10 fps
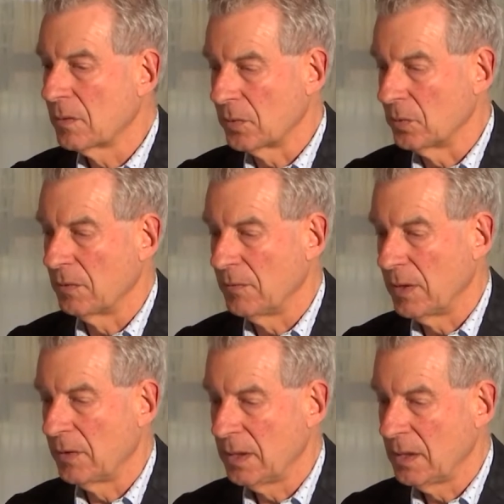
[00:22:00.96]
through a
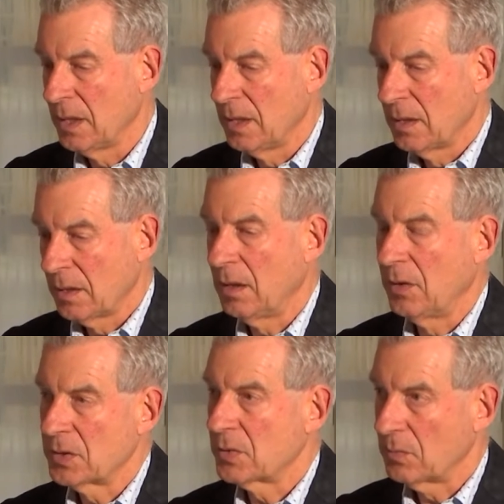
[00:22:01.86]
very
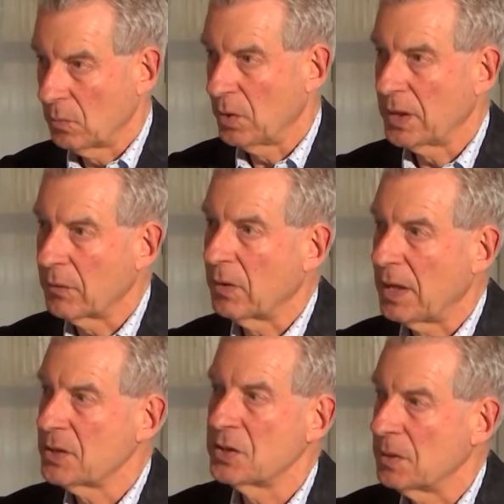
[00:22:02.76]
close working
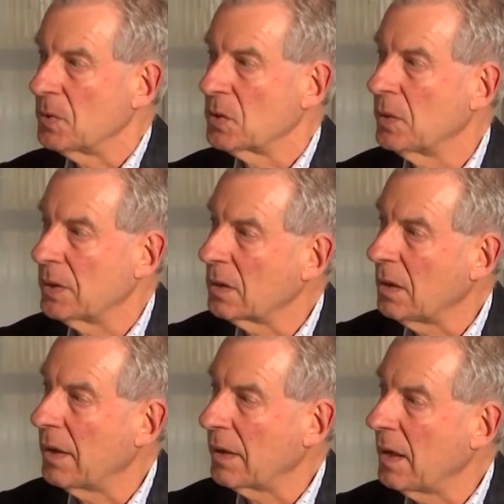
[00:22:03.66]
relationship between
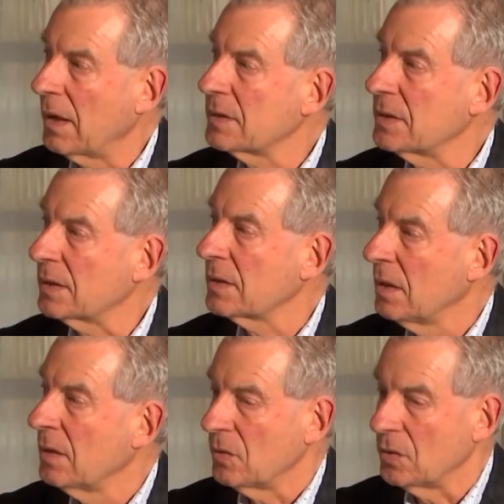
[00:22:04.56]
client and architect,
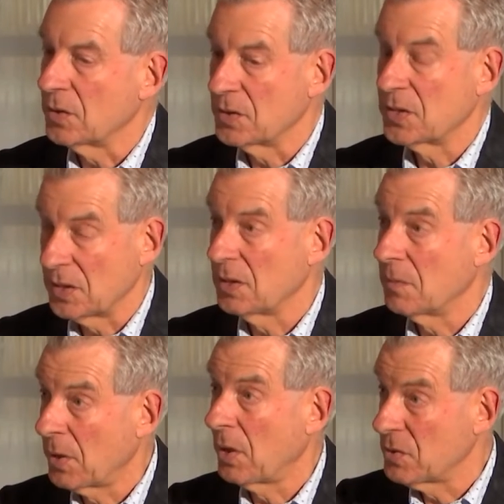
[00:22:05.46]
you could see
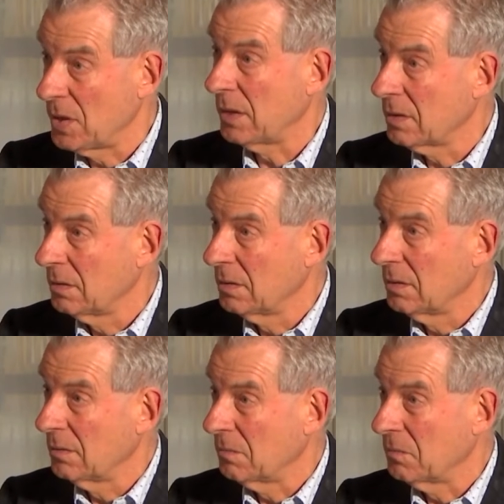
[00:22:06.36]
the project
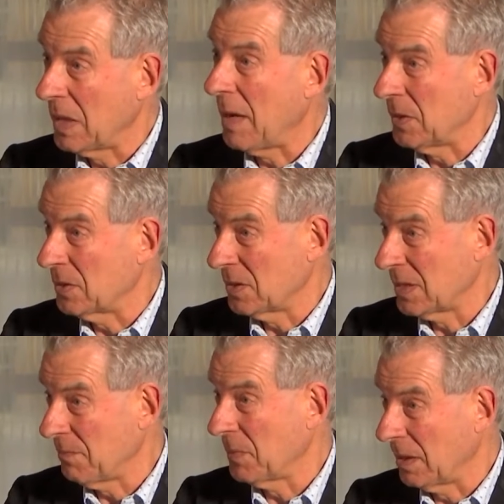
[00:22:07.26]
coming to
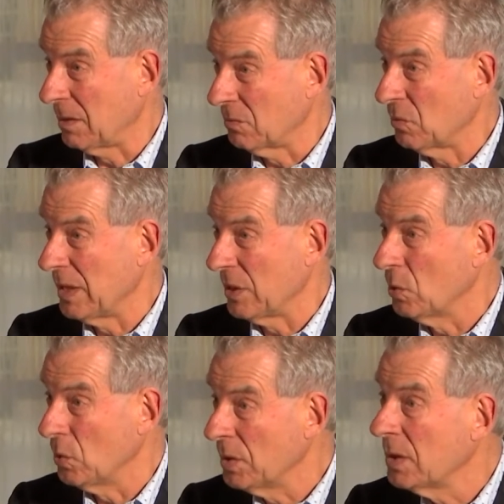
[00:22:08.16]
something really
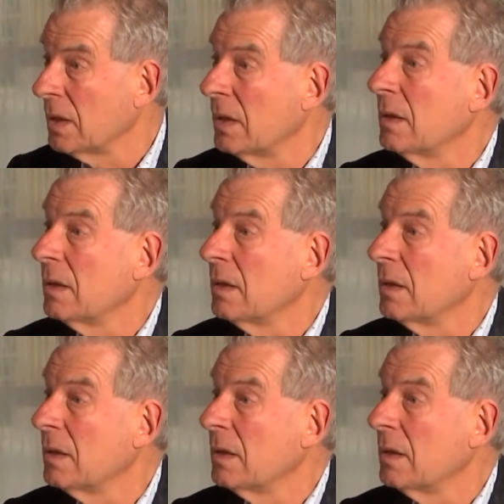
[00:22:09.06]
good,